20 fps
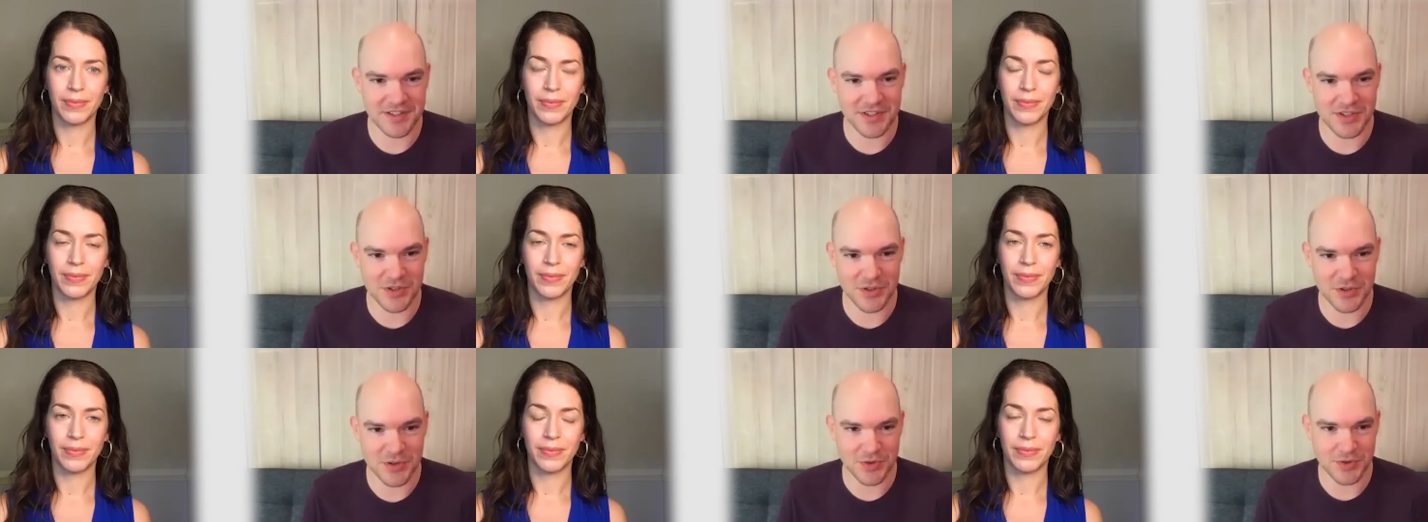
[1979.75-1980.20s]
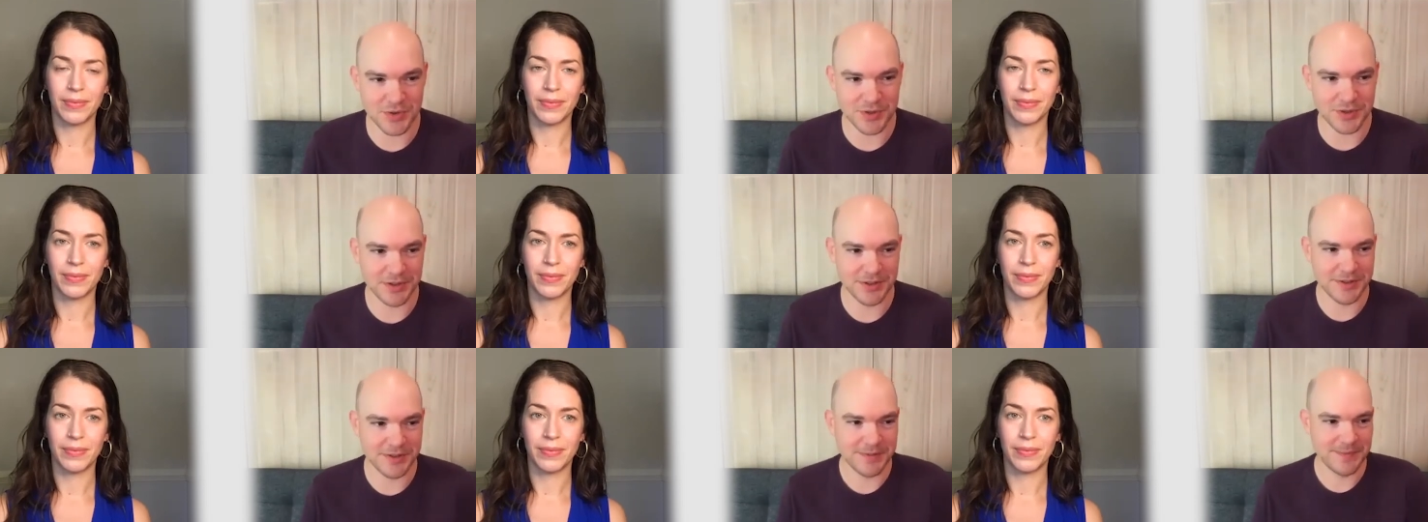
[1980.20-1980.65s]
Speaker 1: to,
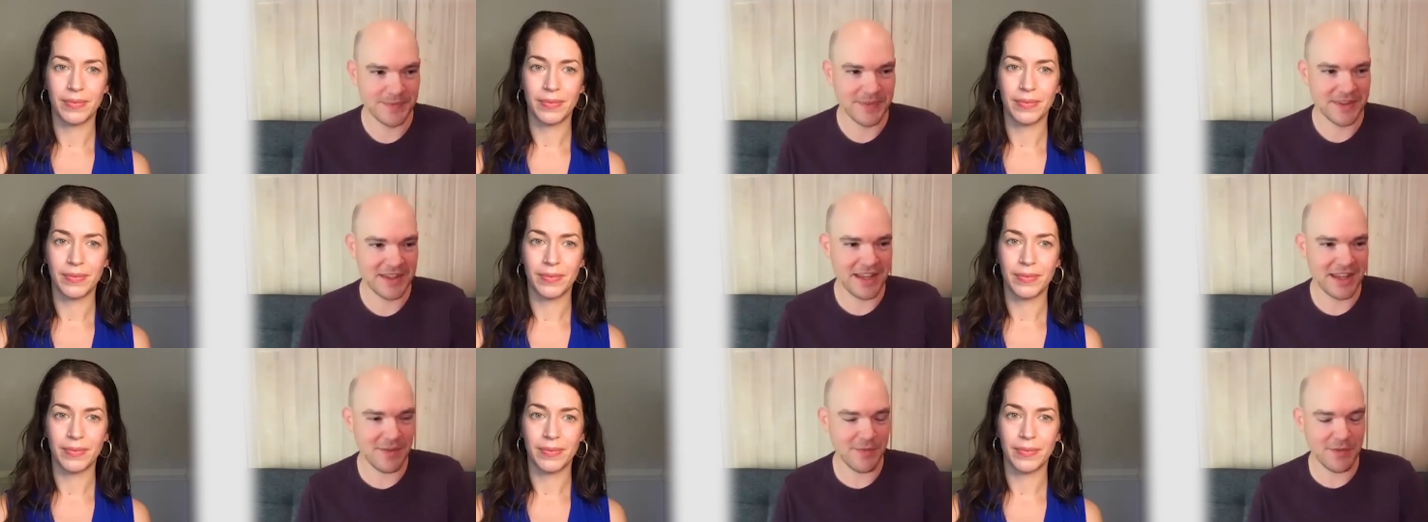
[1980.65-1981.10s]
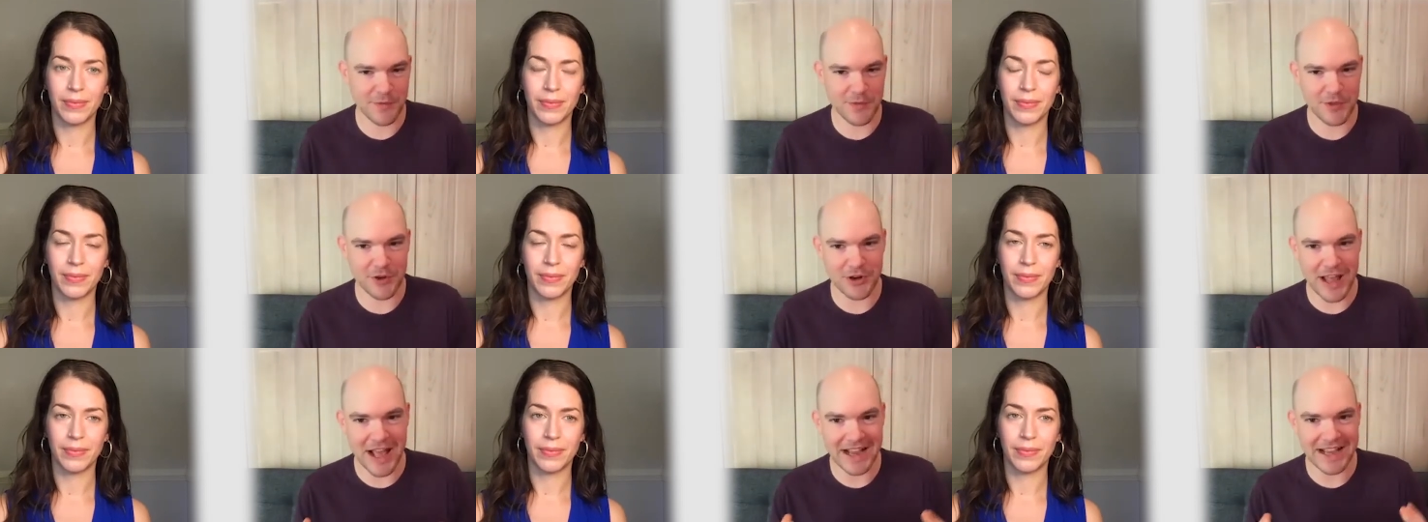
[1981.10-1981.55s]
even if they're
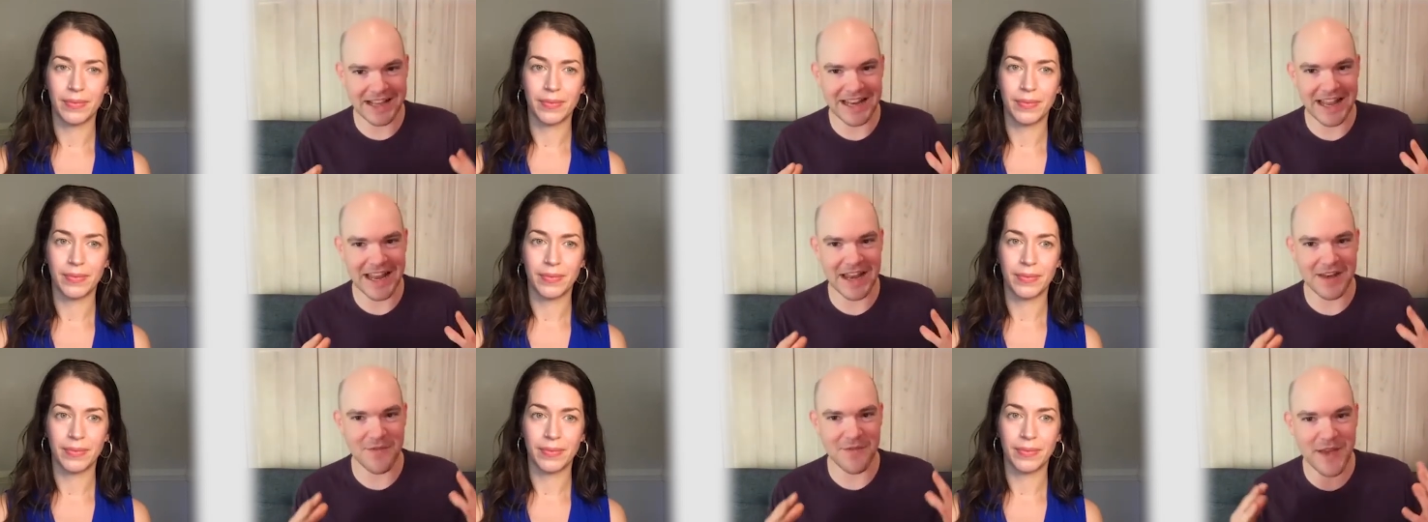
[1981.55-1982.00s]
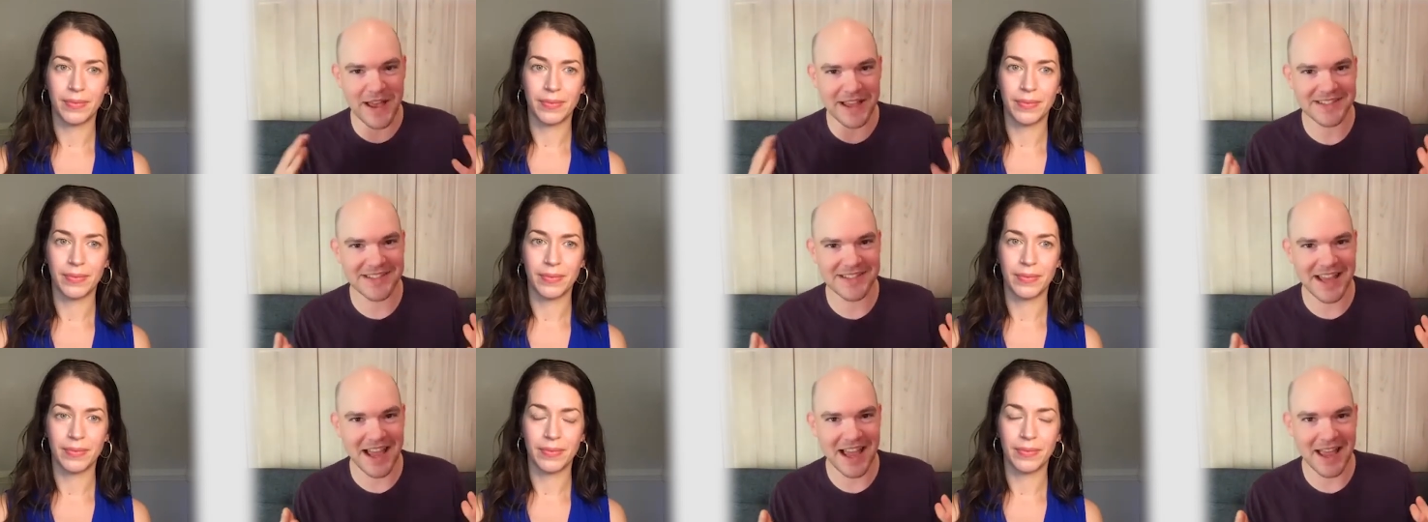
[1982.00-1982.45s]
not going to invest
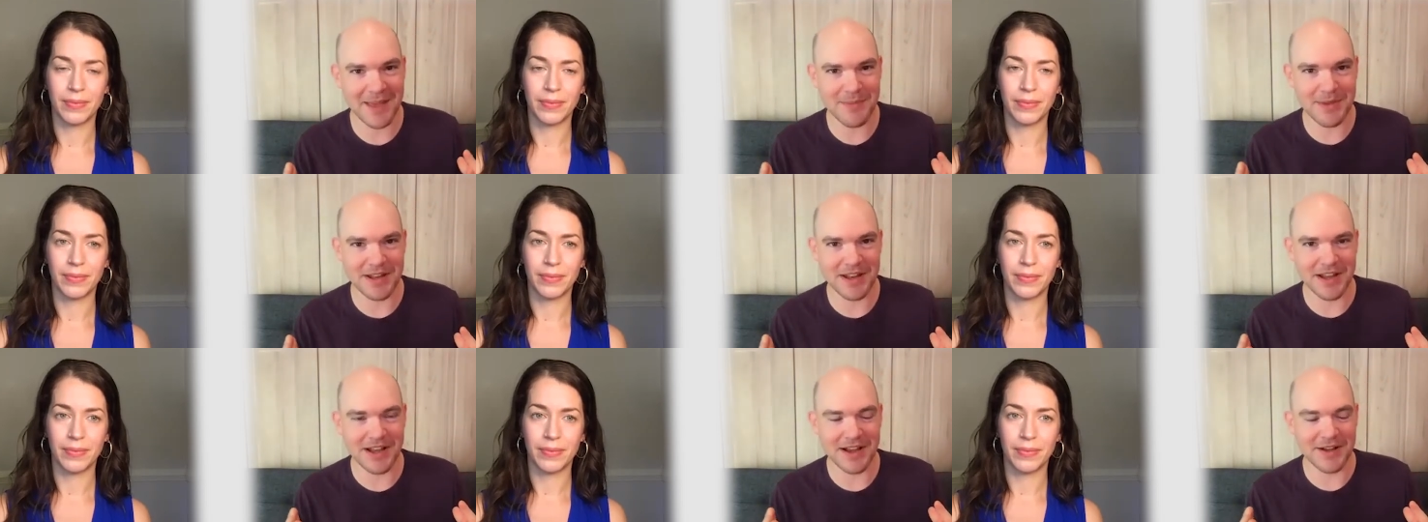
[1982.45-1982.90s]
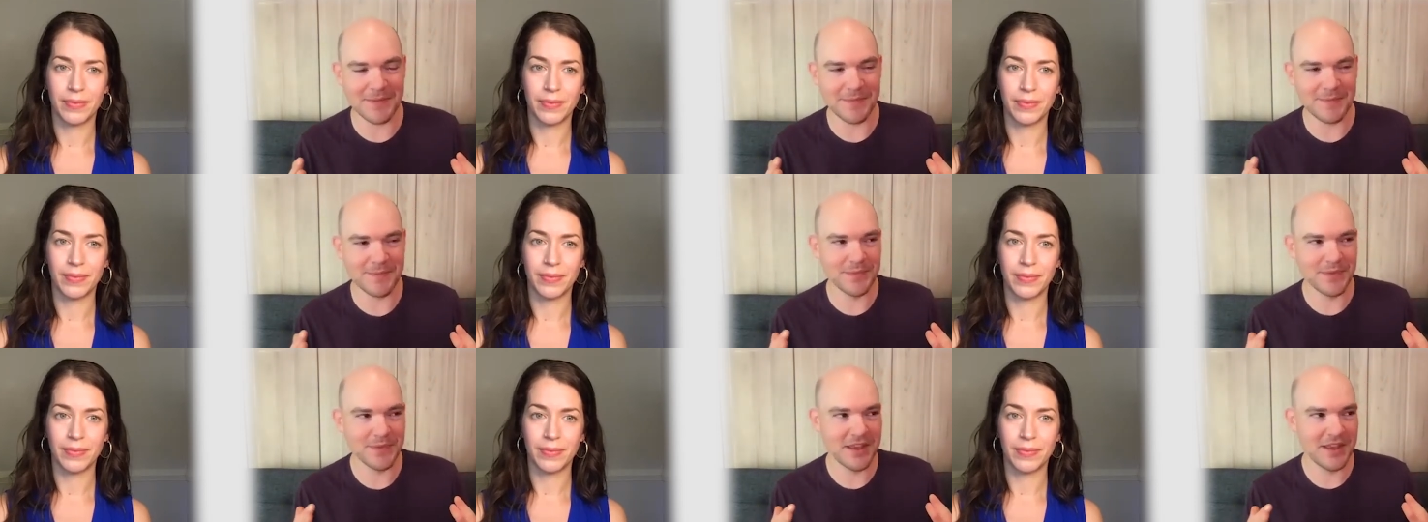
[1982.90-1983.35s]
time in a
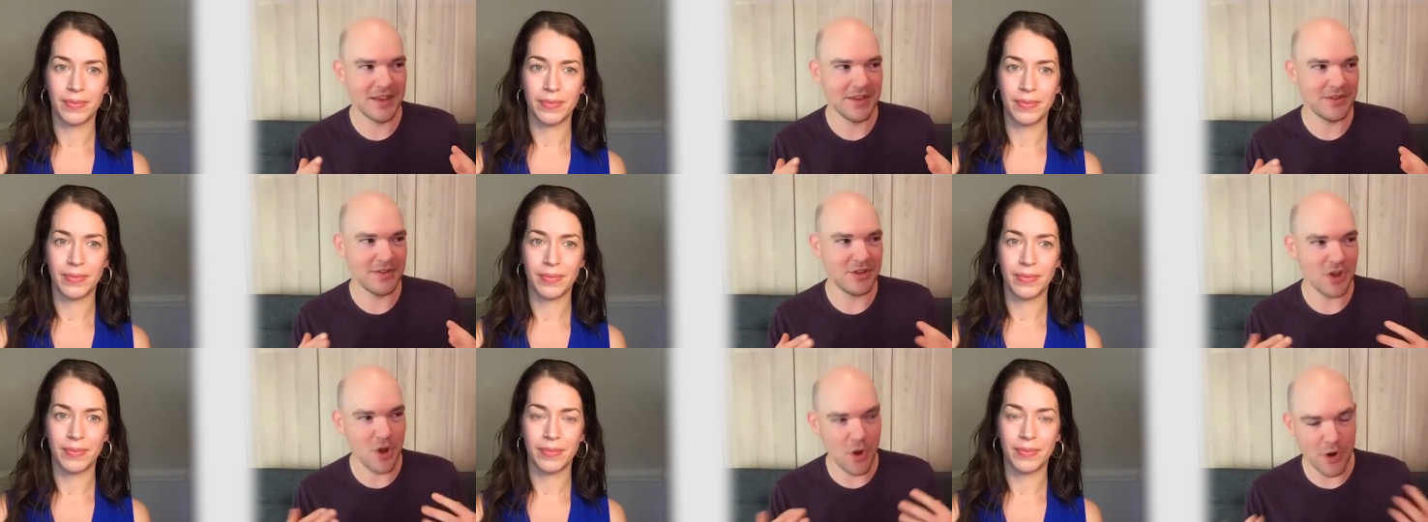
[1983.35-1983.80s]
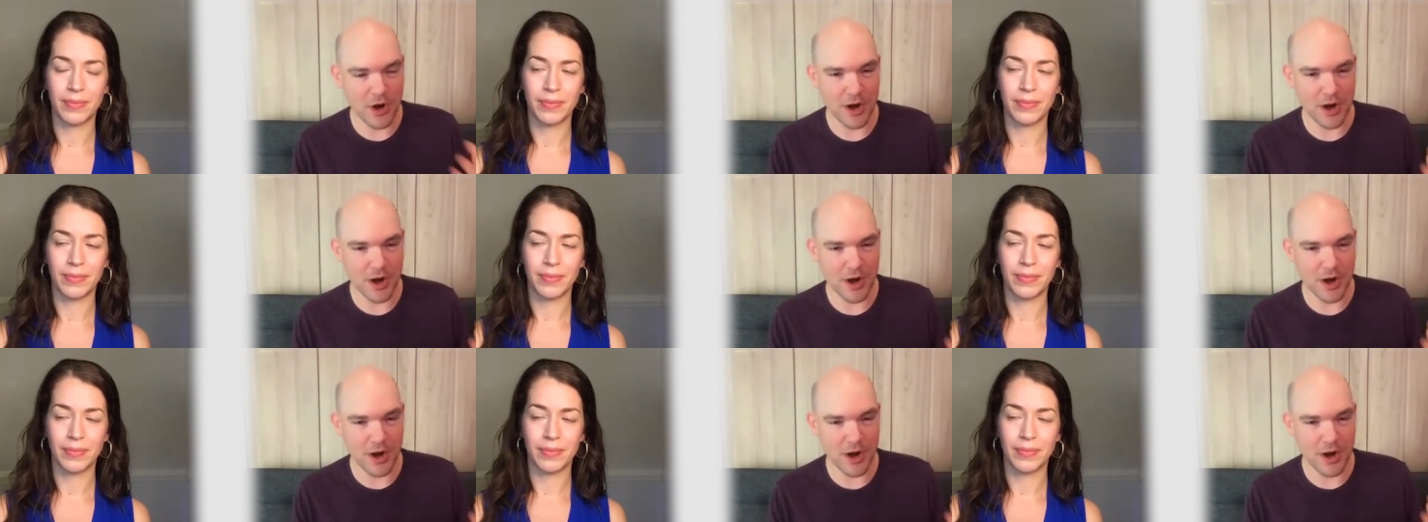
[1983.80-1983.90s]
yoga